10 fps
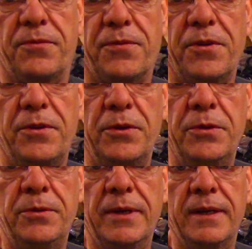
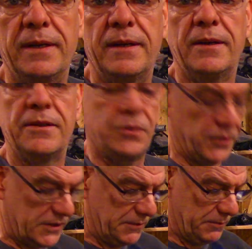little
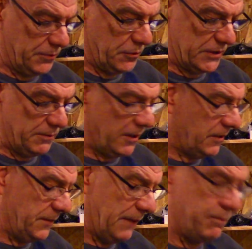twisty
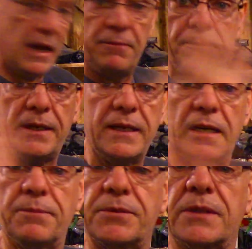bulb, and I'm picking
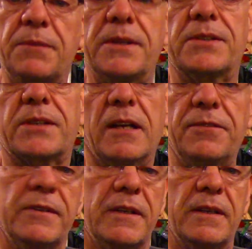up some of the stuff,
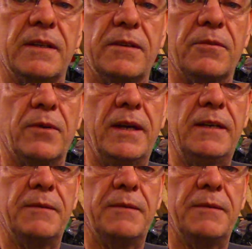right?